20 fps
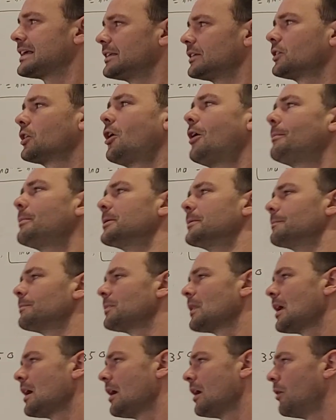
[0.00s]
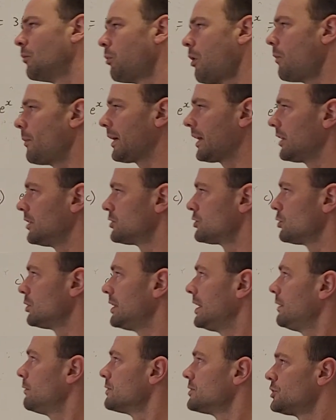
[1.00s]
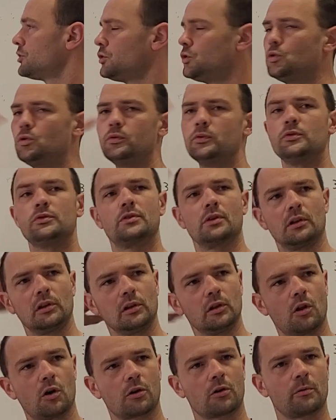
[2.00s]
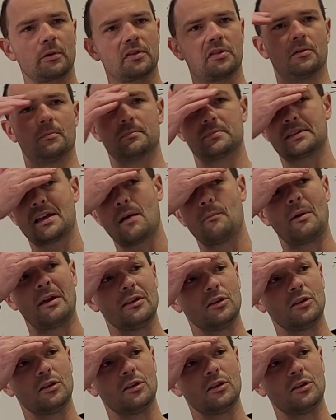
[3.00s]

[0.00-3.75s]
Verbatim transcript: in common what we're going to do here is use logarithms, and we're